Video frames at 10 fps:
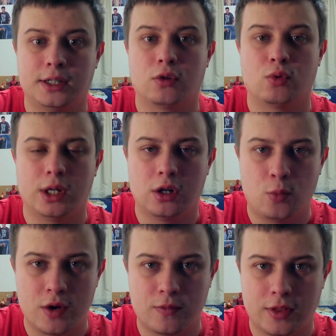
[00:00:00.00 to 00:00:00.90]
I really can't
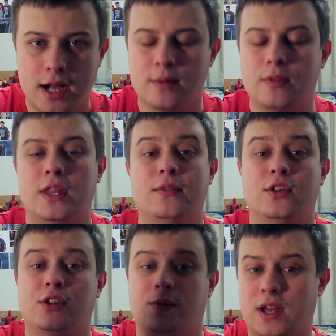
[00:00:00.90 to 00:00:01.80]
wait for that. And then
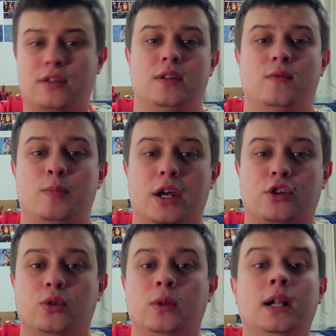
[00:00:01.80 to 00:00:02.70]
there's a festive
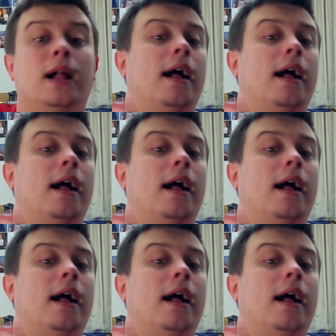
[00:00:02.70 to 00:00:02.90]
special,